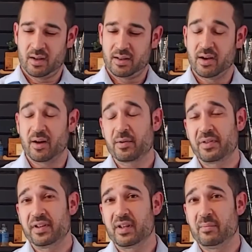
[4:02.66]
The other
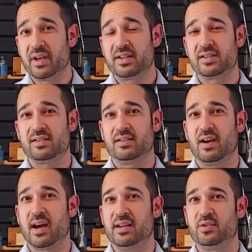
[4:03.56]
thing that makes
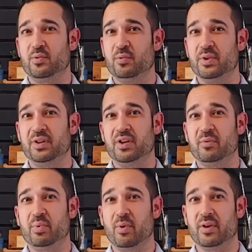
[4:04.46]
ice really
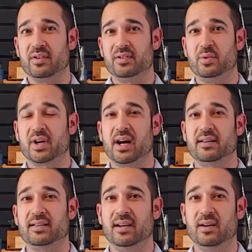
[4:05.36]
important to a
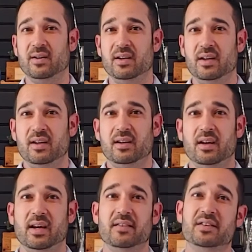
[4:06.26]
cocktail,
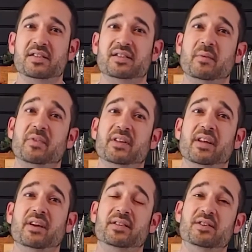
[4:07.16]
and this is something
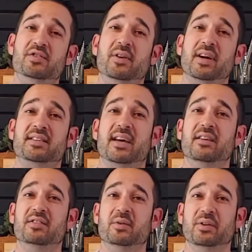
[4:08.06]
that I'll teach you guys how
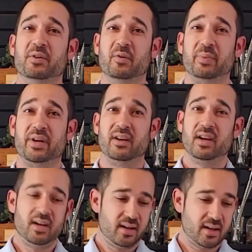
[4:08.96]
to do in a little bit,
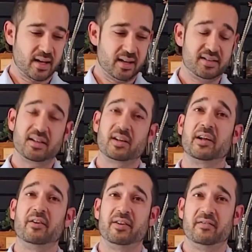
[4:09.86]
is the
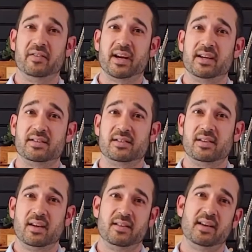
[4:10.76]
clarity of the ice.
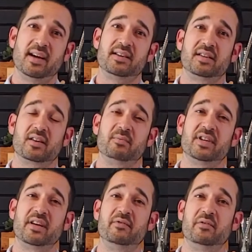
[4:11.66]
The ice that comes
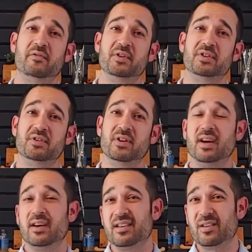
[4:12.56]
out of your
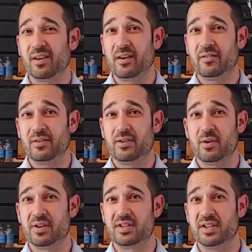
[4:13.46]
freezer, you'll often
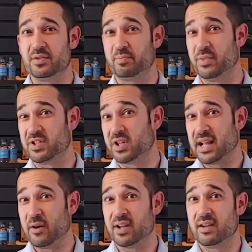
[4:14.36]
notice is
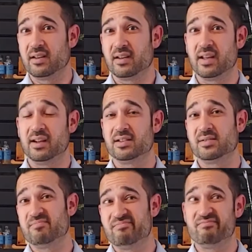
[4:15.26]
cloudy. And
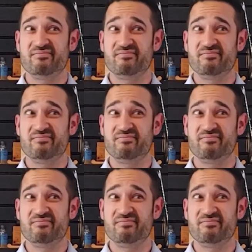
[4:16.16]
it's